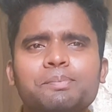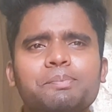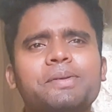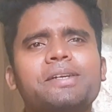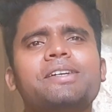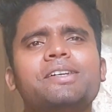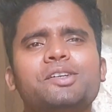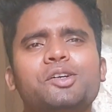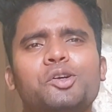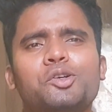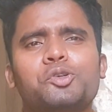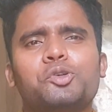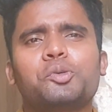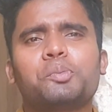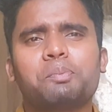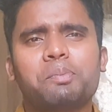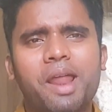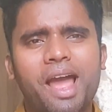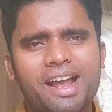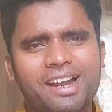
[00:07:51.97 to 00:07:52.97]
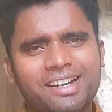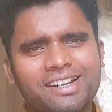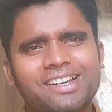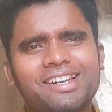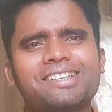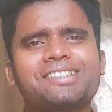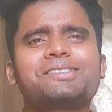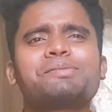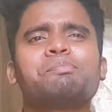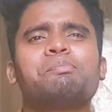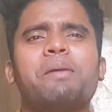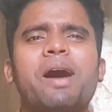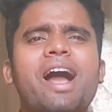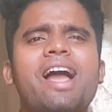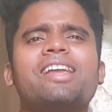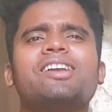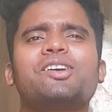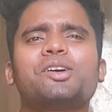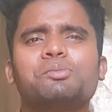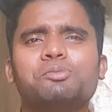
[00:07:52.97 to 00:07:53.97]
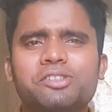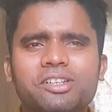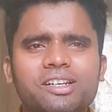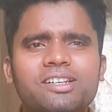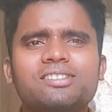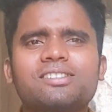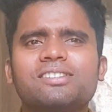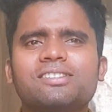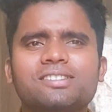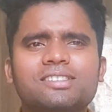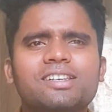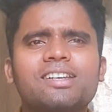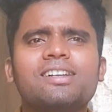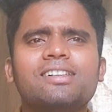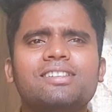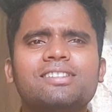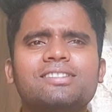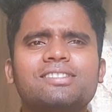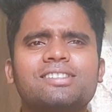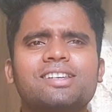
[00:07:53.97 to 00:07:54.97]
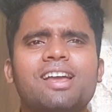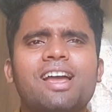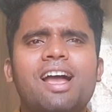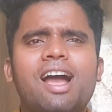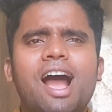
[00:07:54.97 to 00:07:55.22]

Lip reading: video to practice my communication skills